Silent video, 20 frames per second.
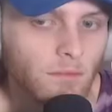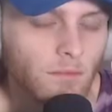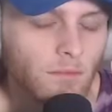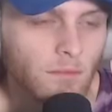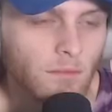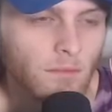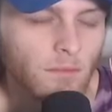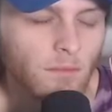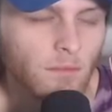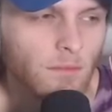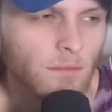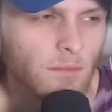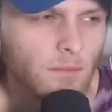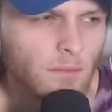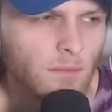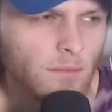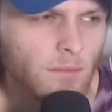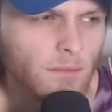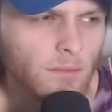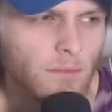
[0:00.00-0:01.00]

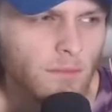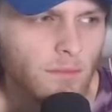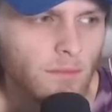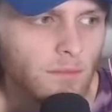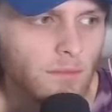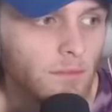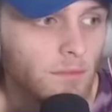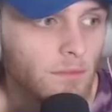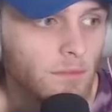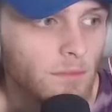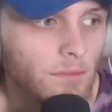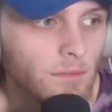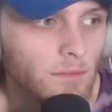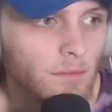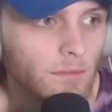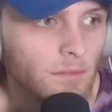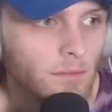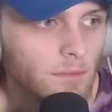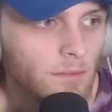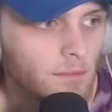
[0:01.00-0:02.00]

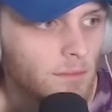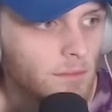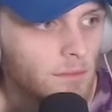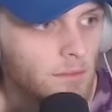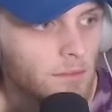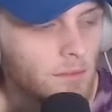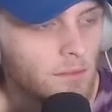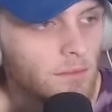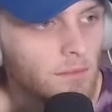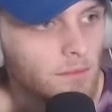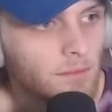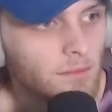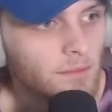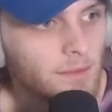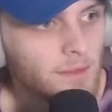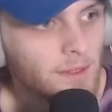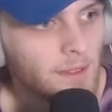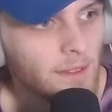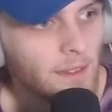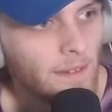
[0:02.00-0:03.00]

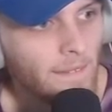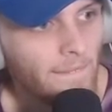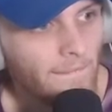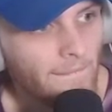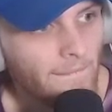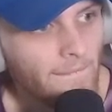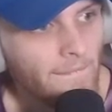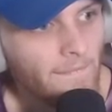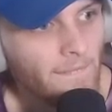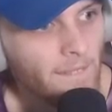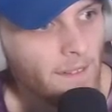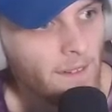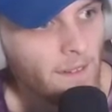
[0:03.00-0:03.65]
(silent)